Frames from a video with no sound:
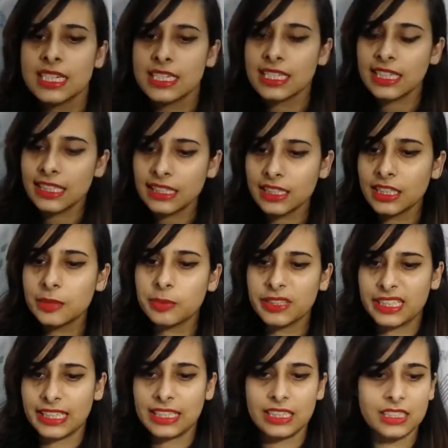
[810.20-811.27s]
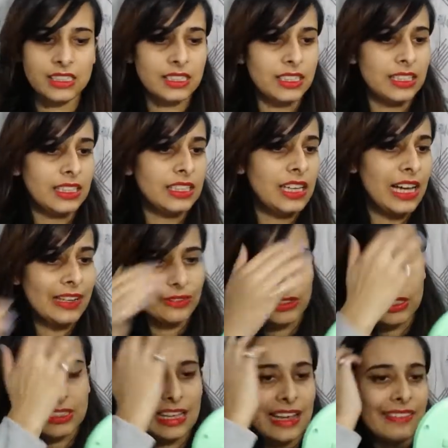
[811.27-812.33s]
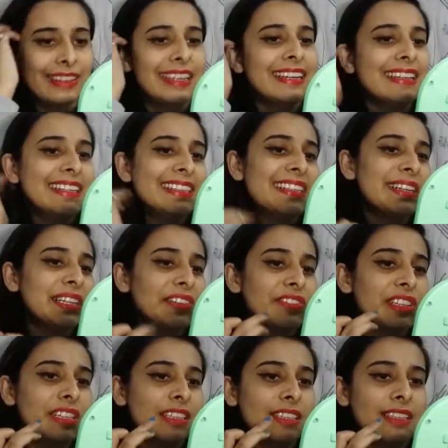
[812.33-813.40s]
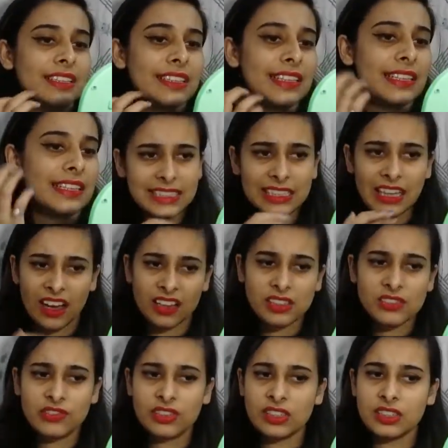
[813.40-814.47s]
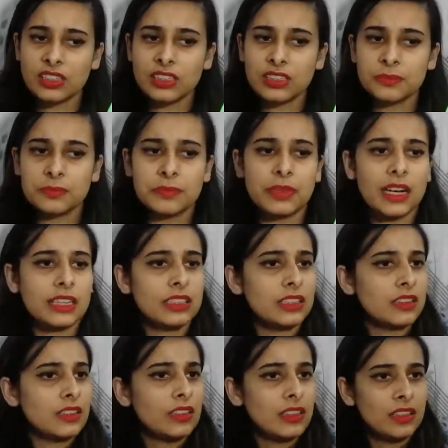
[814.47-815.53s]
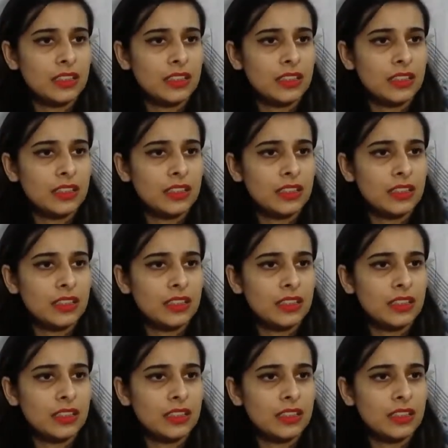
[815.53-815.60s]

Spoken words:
She did it pretty easily. I was having a little difficulty. It does work, but